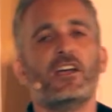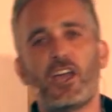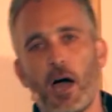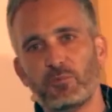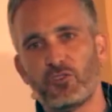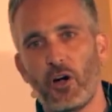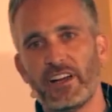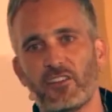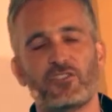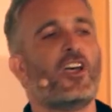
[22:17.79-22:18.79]
Come join
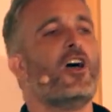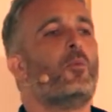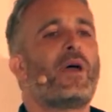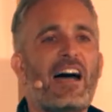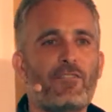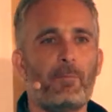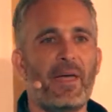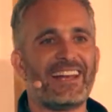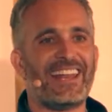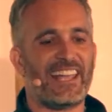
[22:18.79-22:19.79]
us. We have a
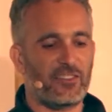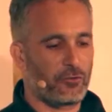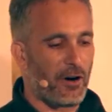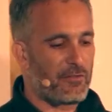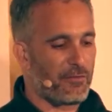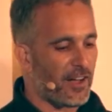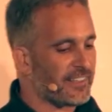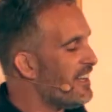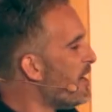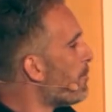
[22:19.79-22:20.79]
picnic. It's great
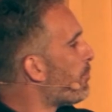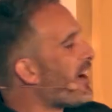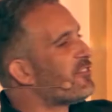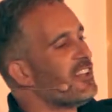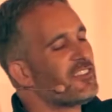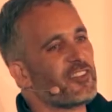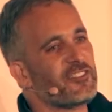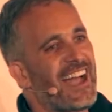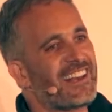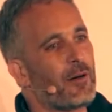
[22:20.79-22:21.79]
fun.
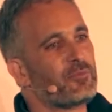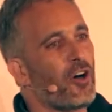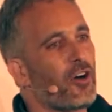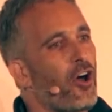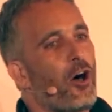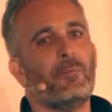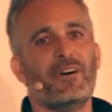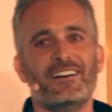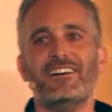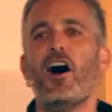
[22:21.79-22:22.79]
BrexitDoesn'tAddUp.com.
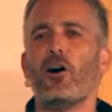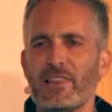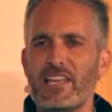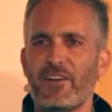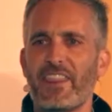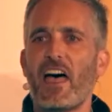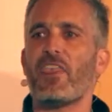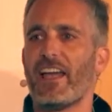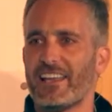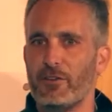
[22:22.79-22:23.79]
I'll leave it there.
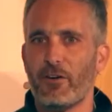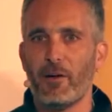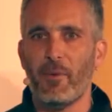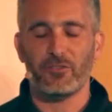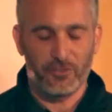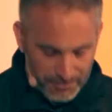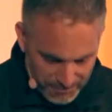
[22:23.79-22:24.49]
Thank you very much.